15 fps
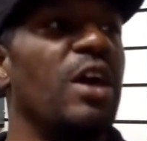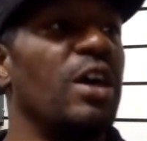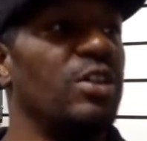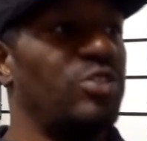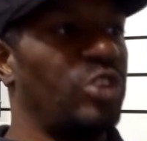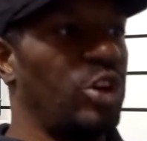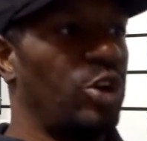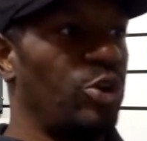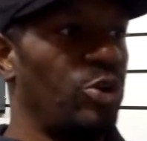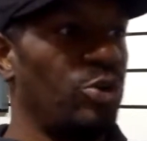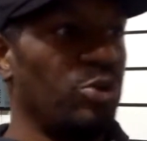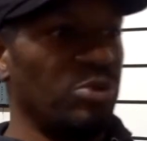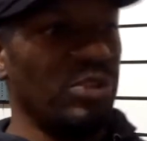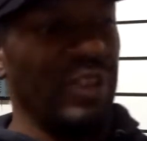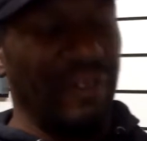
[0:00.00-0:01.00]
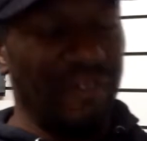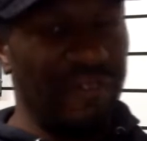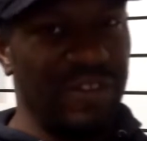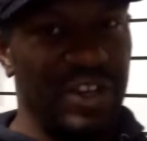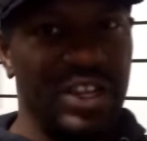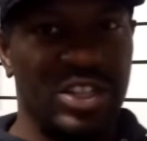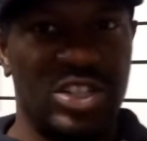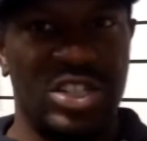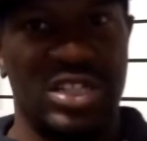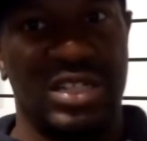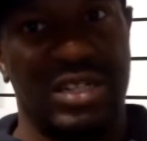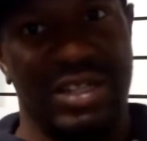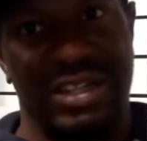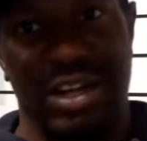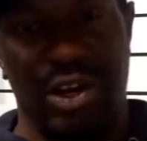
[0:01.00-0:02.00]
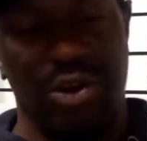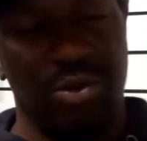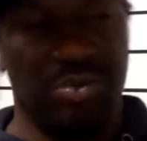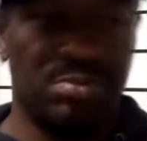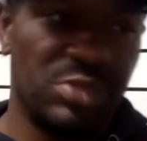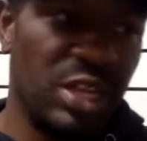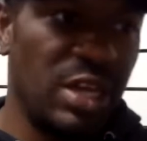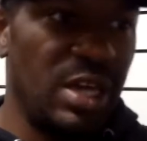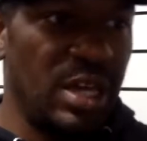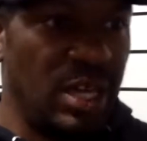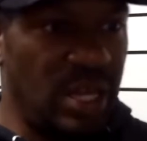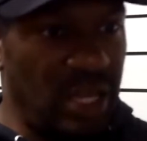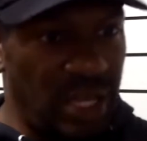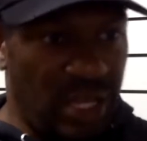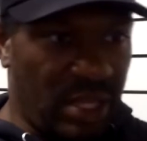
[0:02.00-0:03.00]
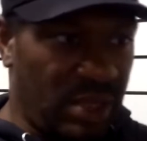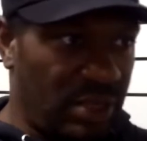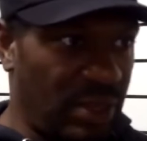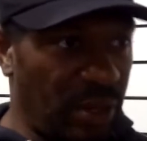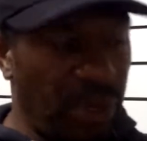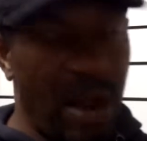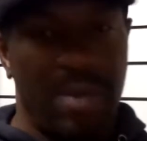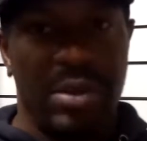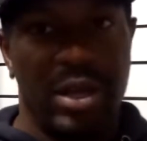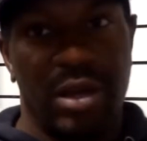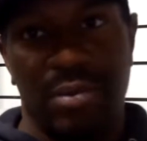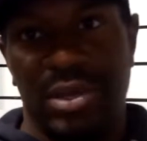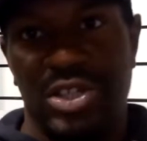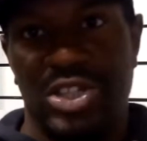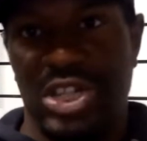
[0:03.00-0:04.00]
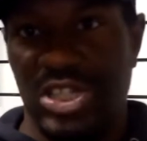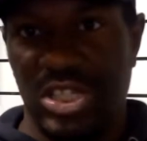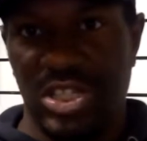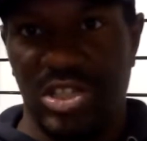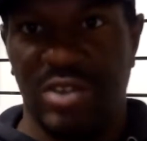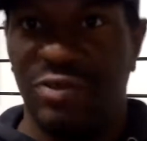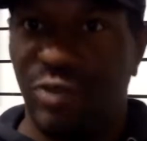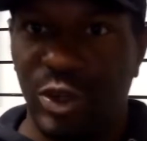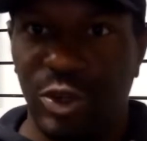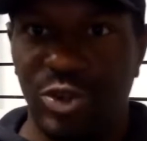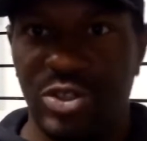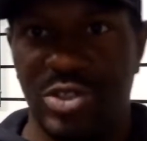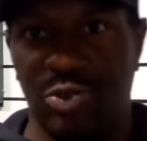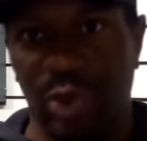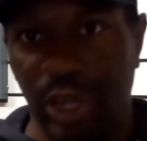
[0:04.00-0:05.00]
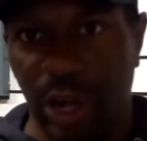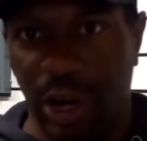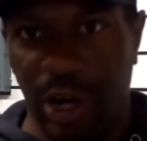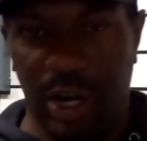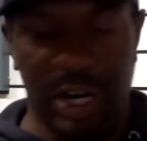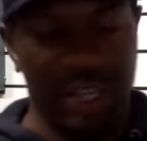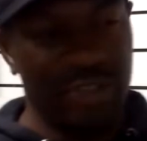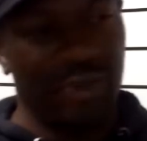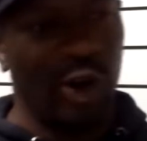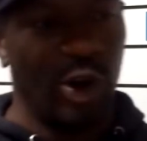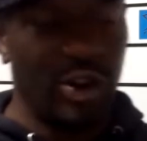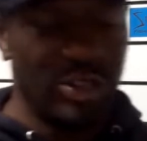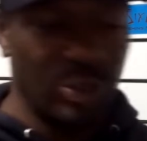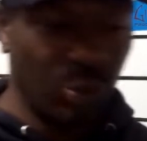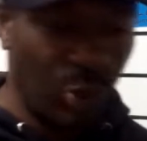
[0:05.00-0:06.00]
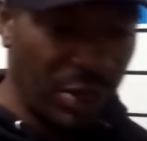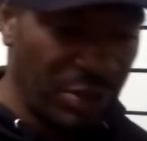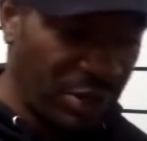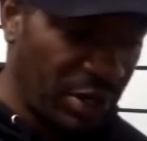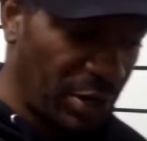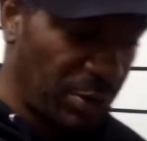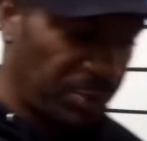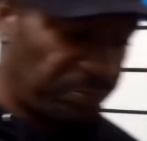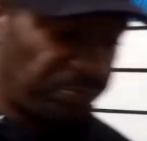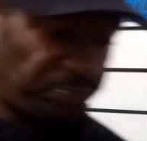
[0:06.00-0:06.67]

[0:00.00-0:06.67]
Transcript: So the fish, you know, they're probably going to be just as confused as we are as far as the weather goes.